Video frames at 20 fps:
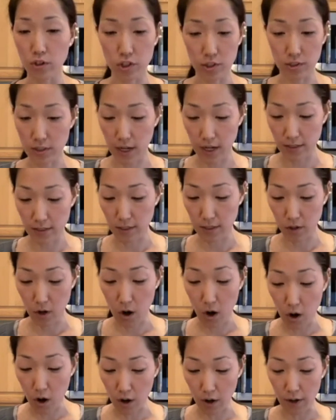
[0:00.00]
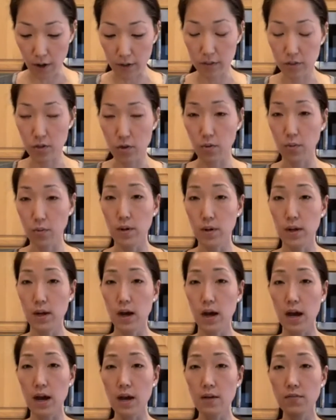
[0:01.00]
portion sizes are. So
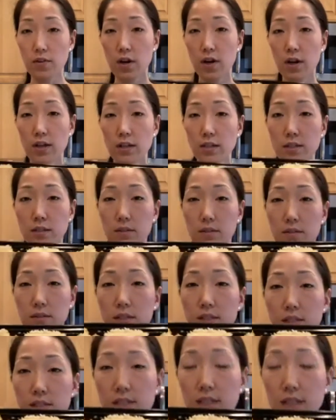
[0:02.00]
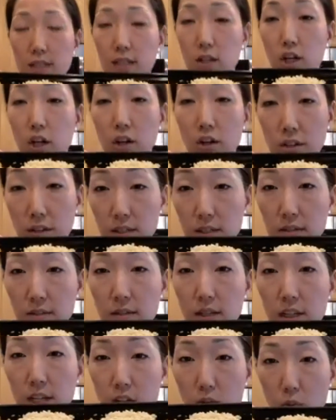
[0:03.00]
I've got, this is cooked
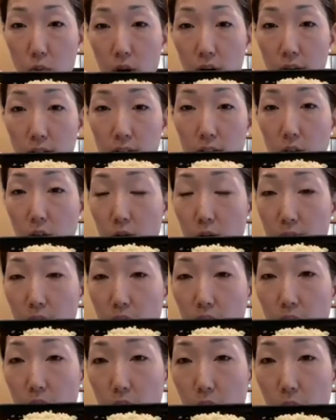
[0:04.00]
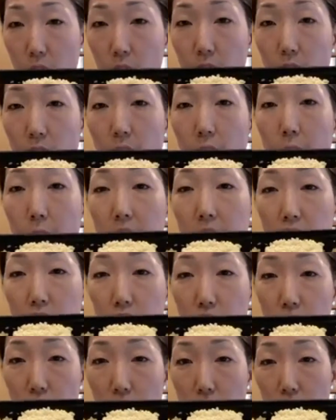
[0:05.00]
quinoa. It's all ready to go, but
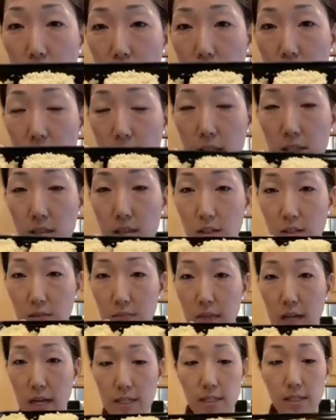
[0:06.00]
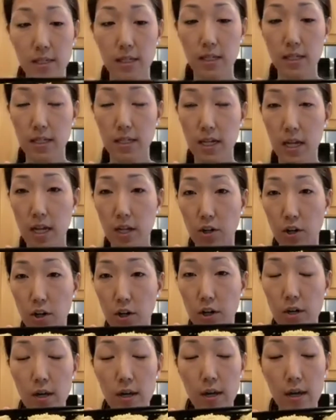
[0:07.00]
it's frozen in this plastic
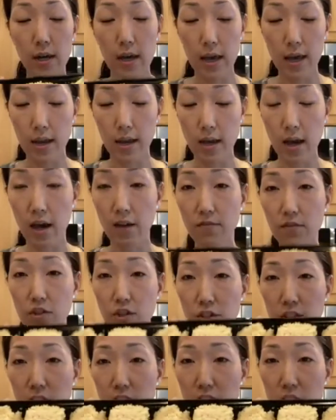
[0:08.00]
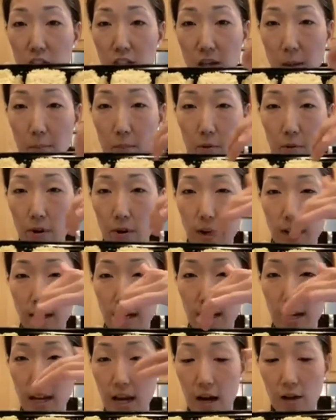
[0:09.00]
container. And I've just
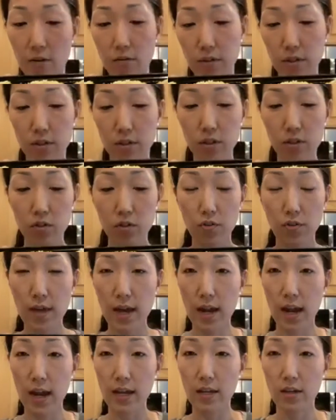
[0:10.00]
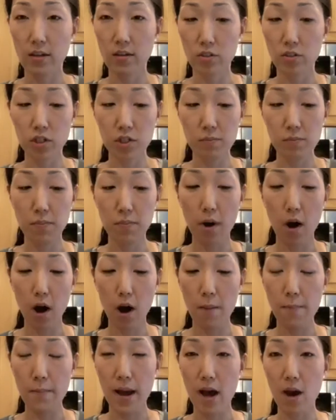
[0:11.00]
separated it out so that I can just
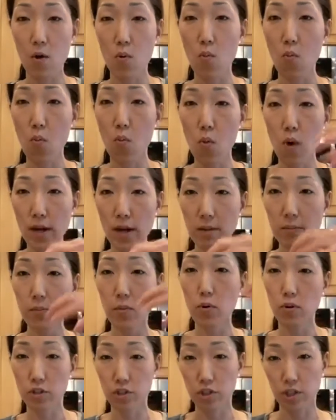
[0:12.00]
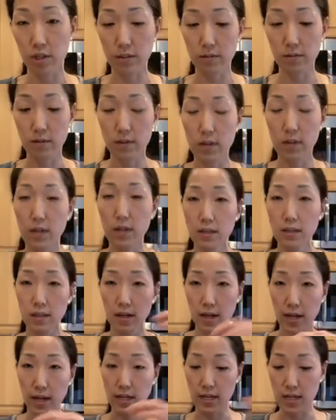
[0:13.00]
pop out one portion
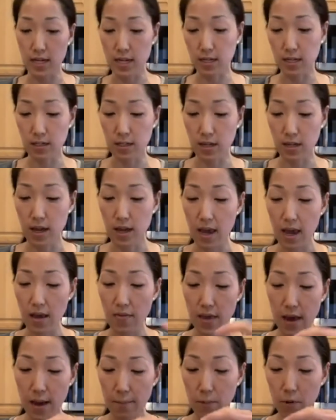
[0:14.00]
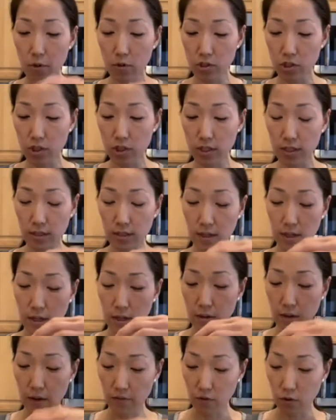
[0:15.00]
that I need. And that portion,
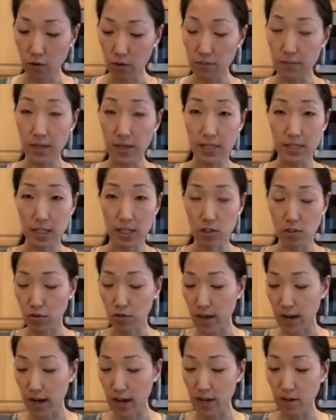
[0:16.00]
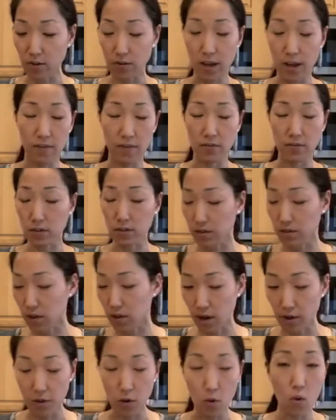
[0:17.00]
of course, makes it so that I don't have to
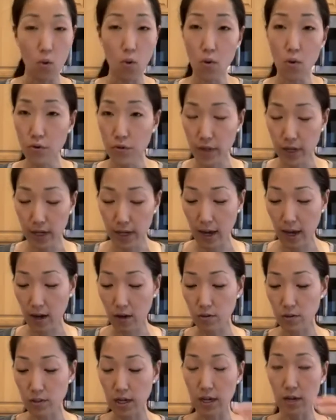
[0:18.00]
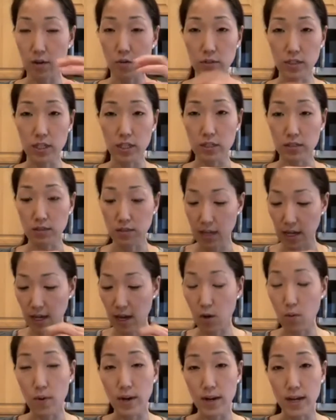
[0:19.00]
thaw the whole thing out. I only
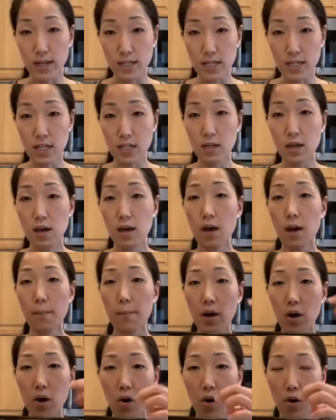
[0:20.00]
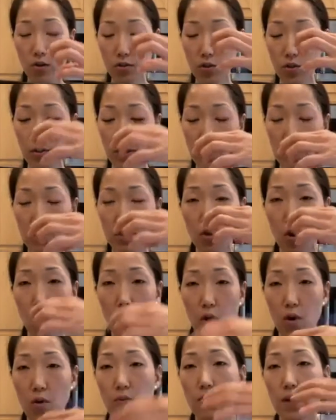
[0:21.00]
take out what I need, but also that it's
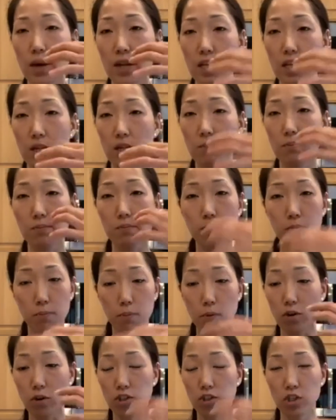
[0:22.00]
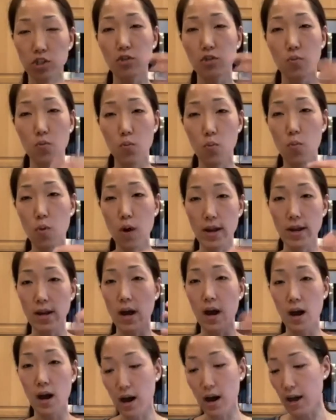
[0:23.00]
already proportioned to
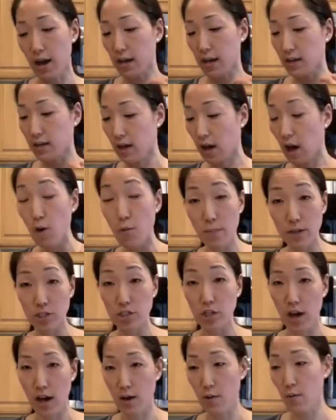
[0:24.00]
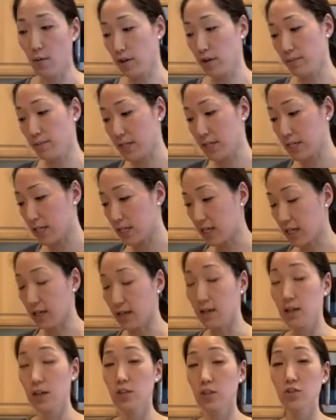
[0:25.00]
how much I want to be
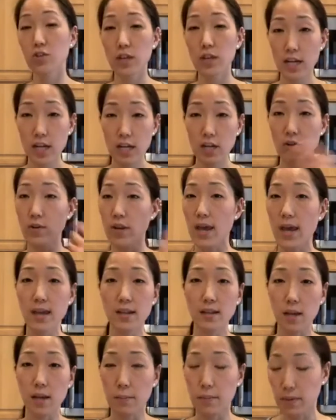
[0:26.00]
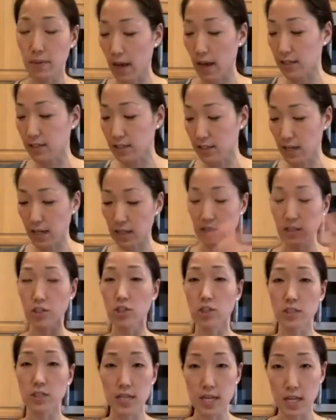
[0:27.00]
eating, so that I don't end up accidentally
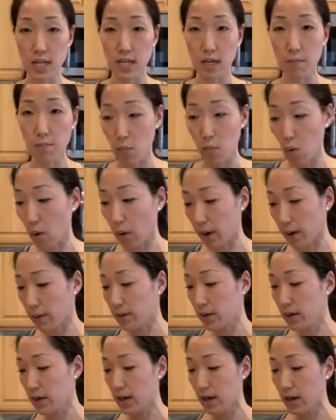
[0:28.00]
just eating more.